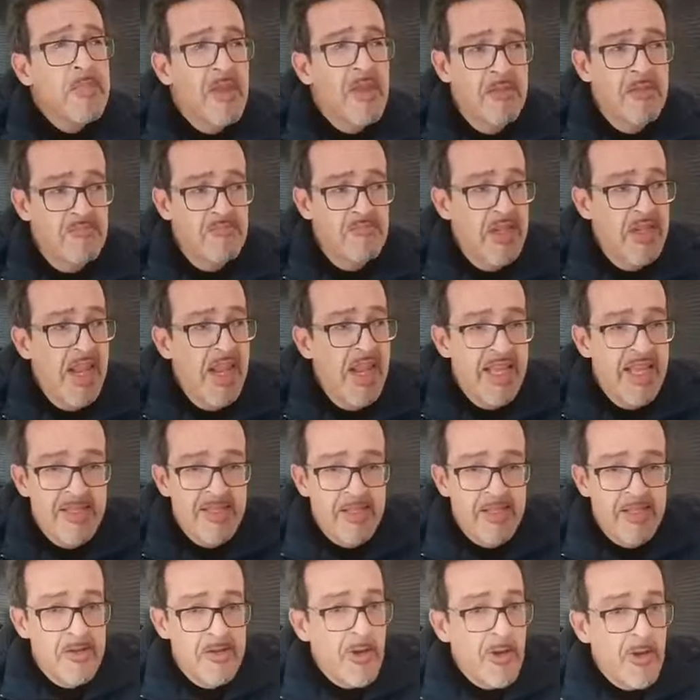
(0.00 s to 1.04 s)

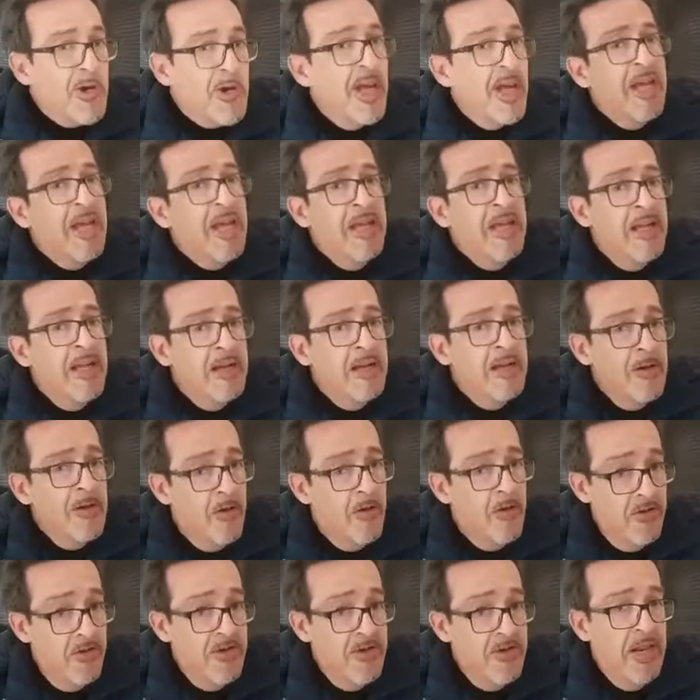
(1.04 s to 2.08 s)
Nestled on a hill
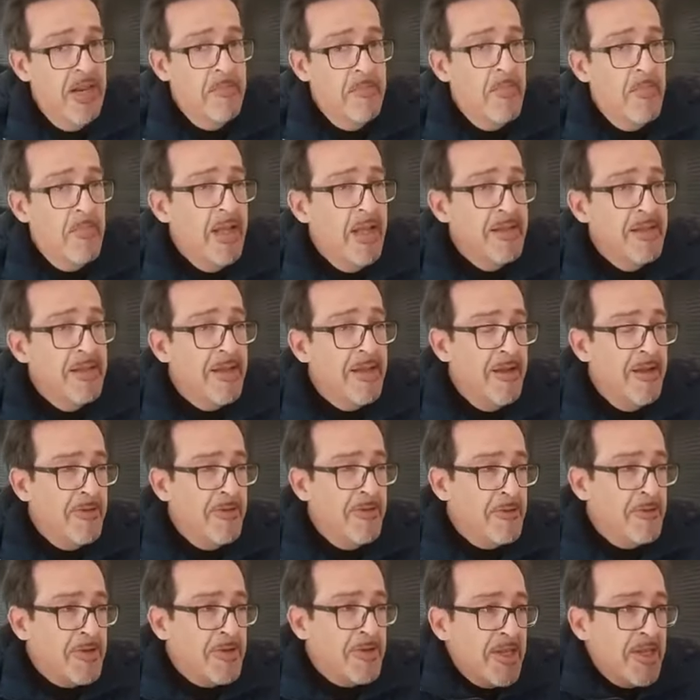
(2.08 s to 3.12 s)
or in a mountain,
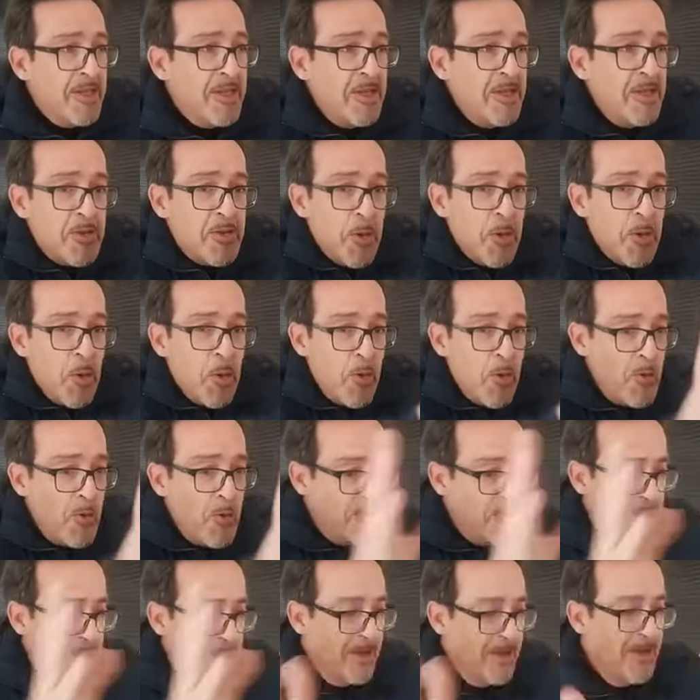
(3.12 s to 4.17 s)
you see these
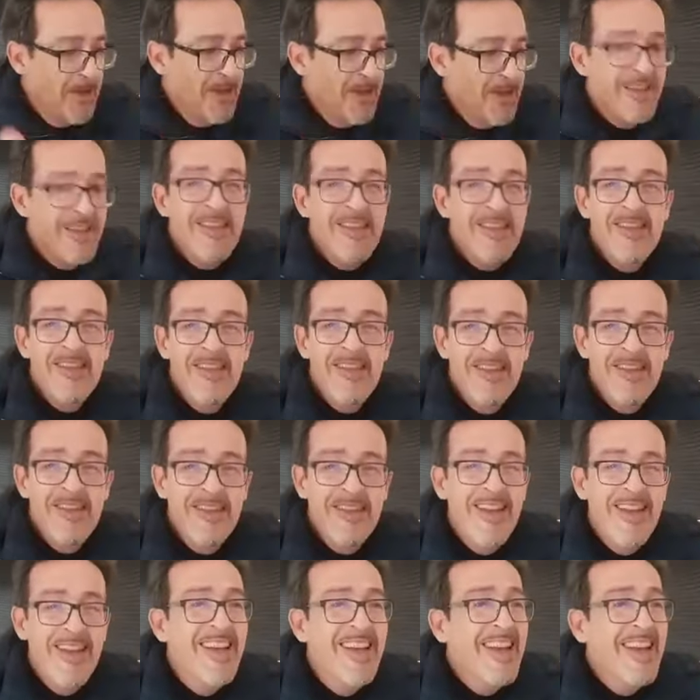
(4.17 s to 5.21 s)
homes,
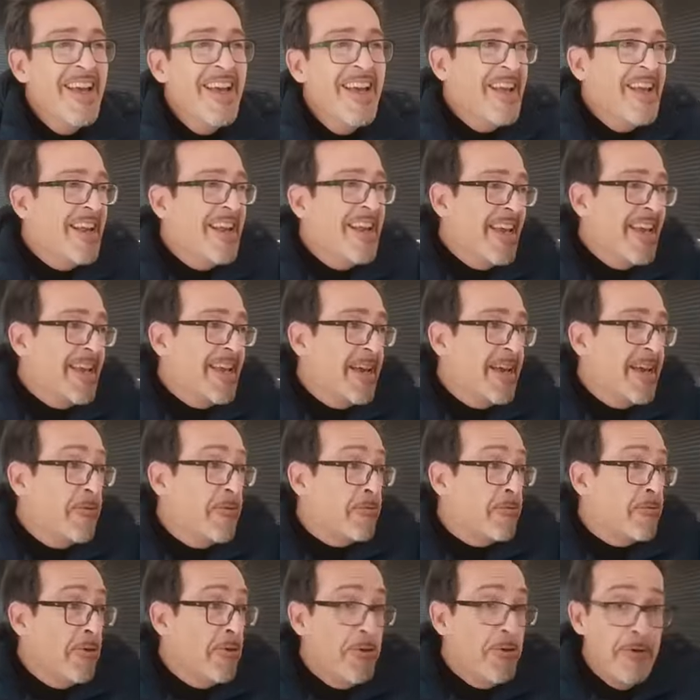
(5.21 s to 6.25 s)
like a
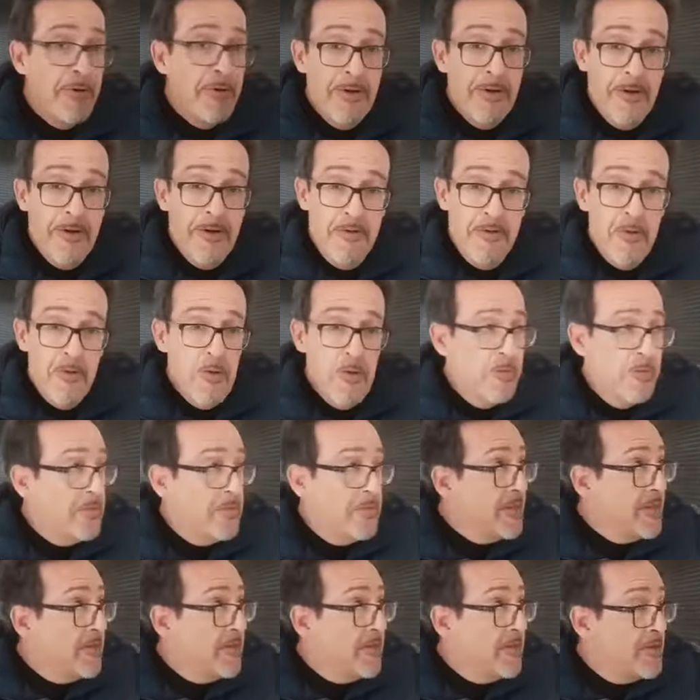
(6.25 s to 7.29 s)
row of homes
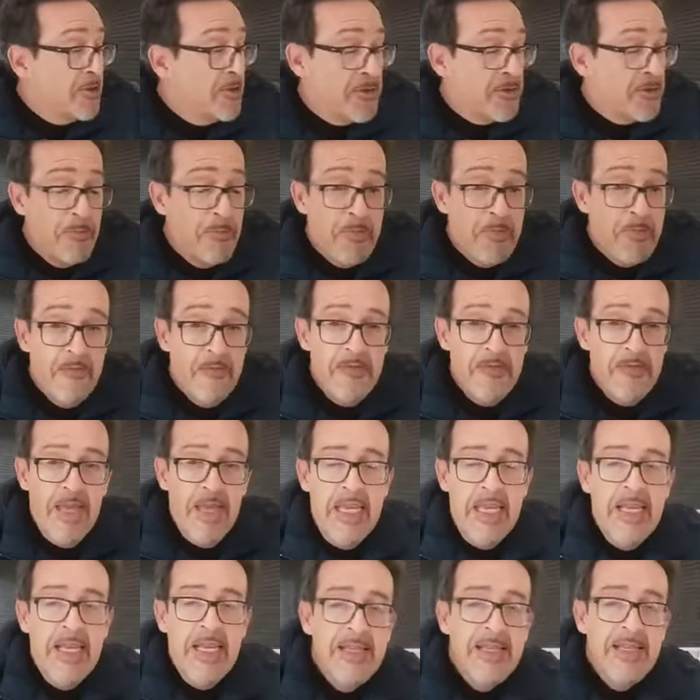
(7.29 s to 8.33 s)
on the top of the
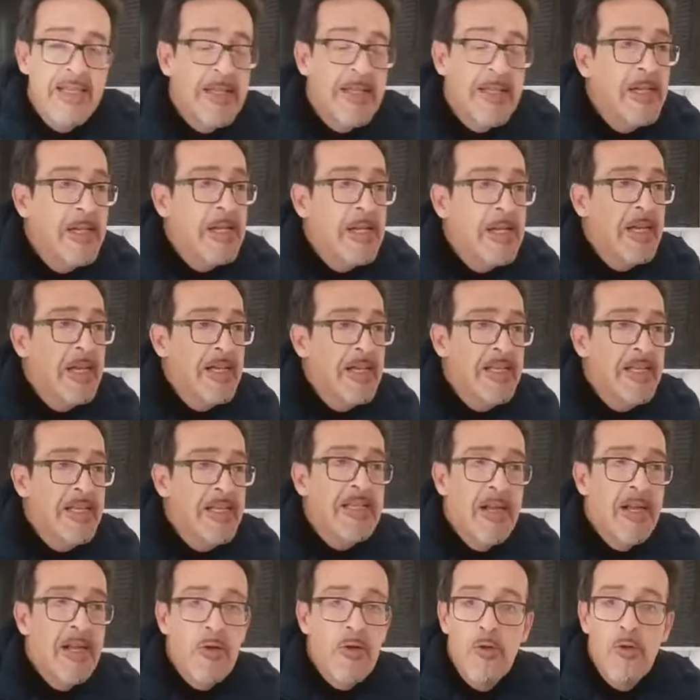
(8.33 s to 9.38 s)
hills.
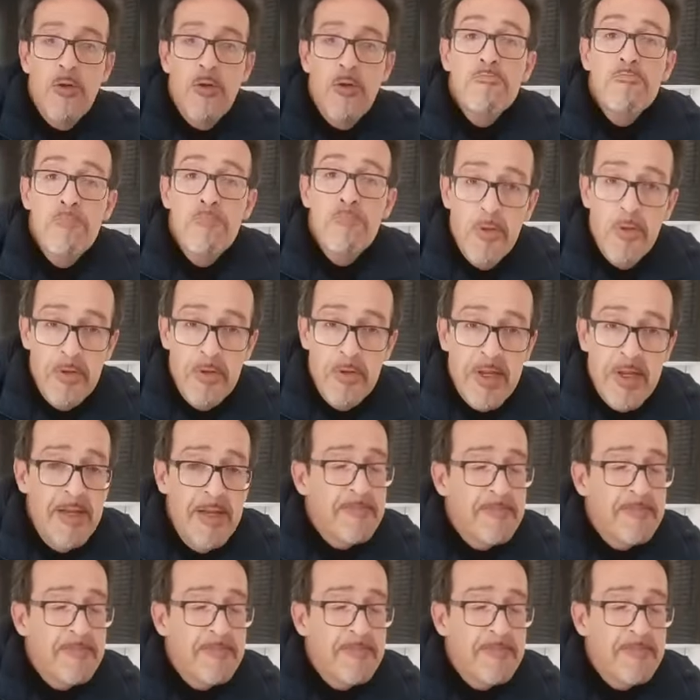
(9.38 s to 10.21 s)
These are called borghi.